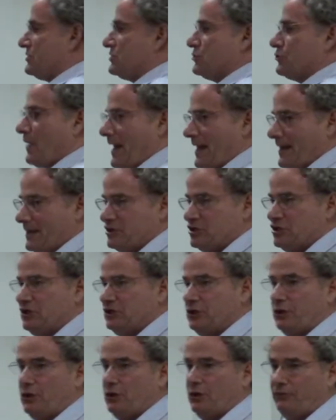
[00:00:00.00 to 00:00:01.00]
the
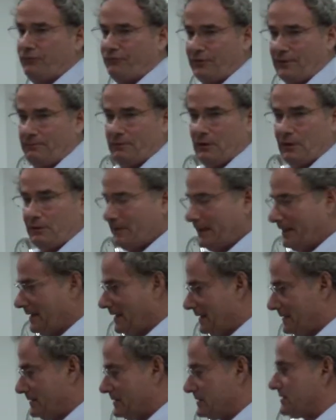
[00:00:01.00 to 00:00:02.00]
strategy to go from, oh my
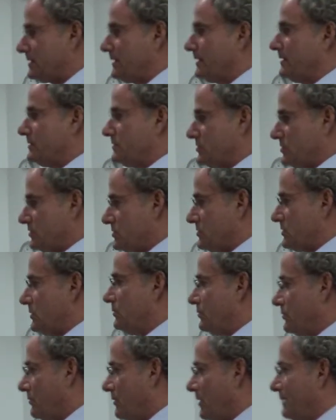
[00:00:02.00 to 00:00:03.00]
God, this thing is just
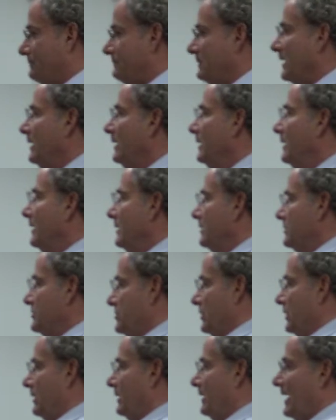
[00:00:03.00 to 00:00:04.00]
so corrupt,
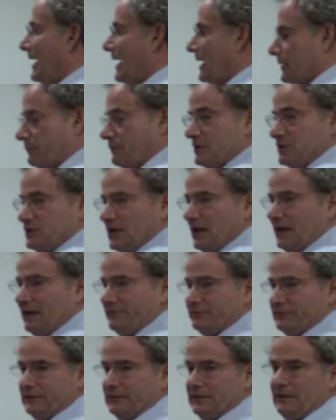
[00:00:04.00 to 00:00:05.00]
to how do we
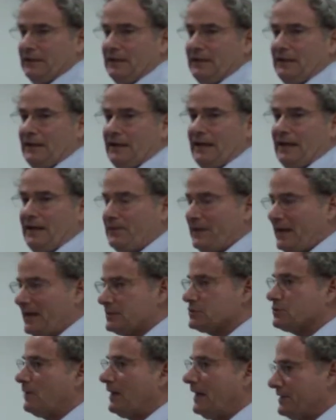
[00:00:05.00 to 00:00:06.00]
solve it? And
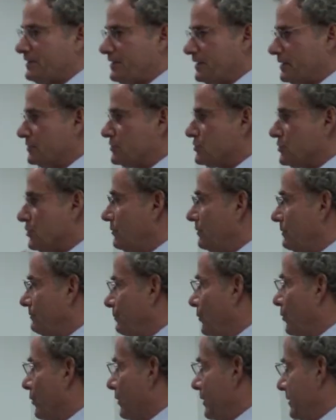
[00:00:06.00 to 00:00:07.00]
that's why I think it's so
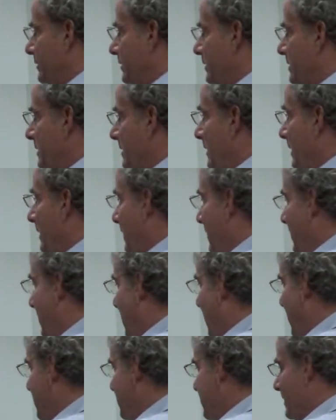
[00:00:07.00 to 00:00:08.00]
important.
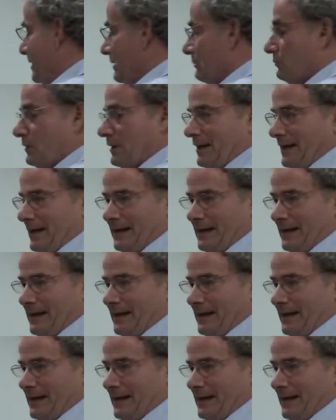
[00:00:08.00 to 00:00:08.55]
I think